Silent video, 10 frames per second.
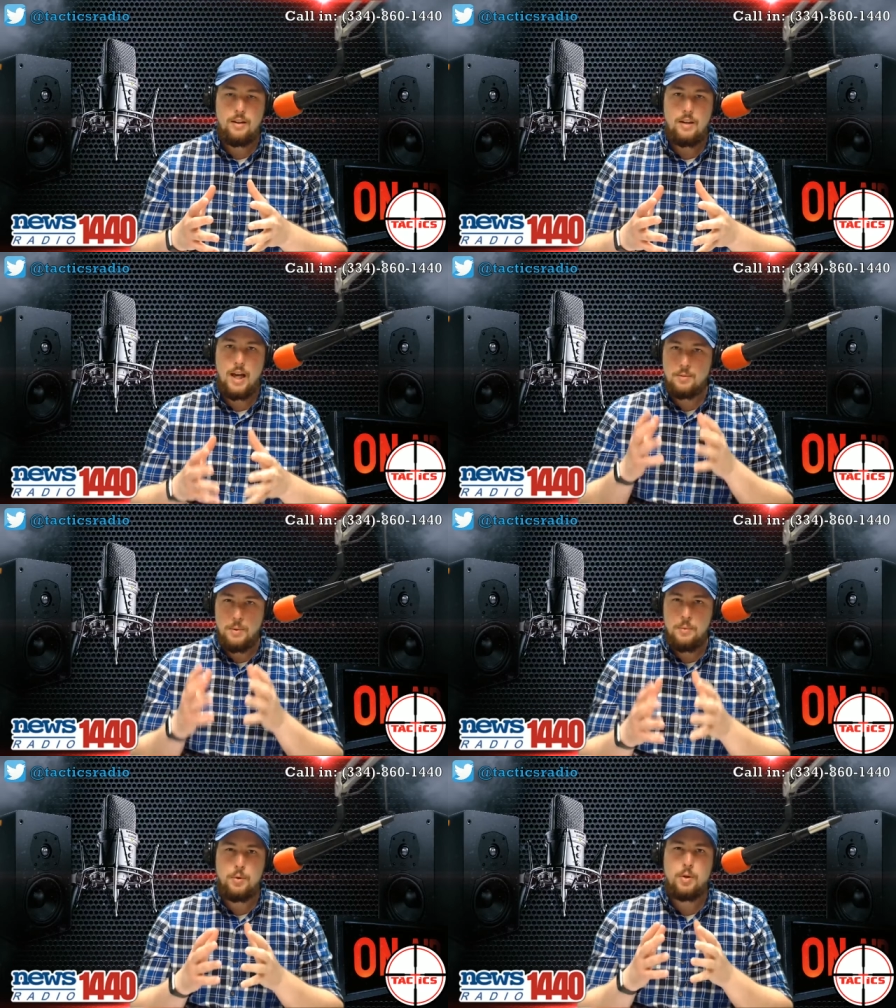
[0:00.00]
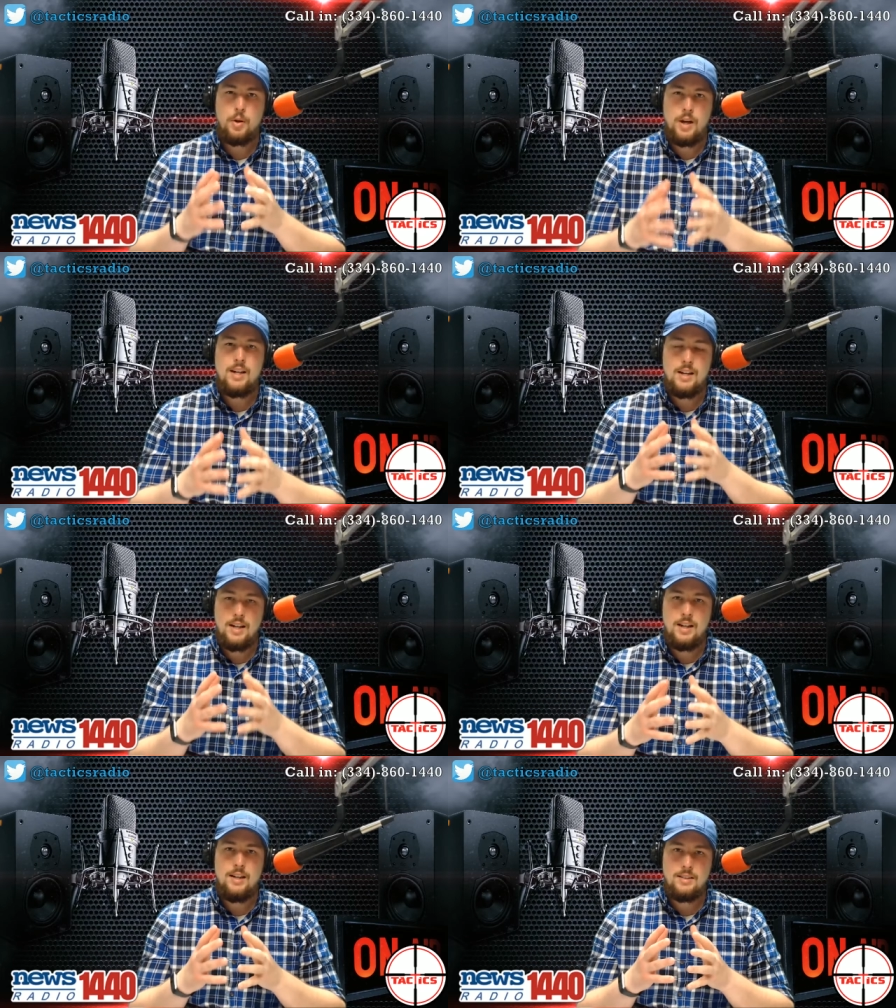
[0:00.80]
as people created
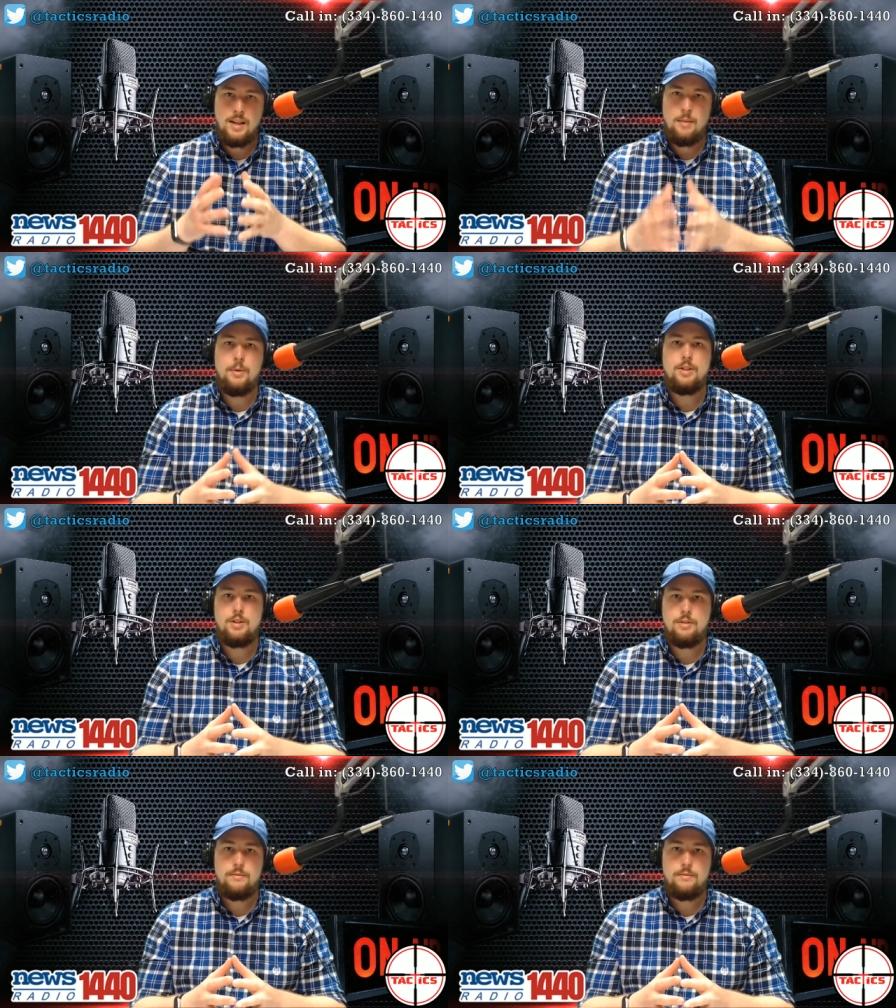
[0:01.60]
in his image.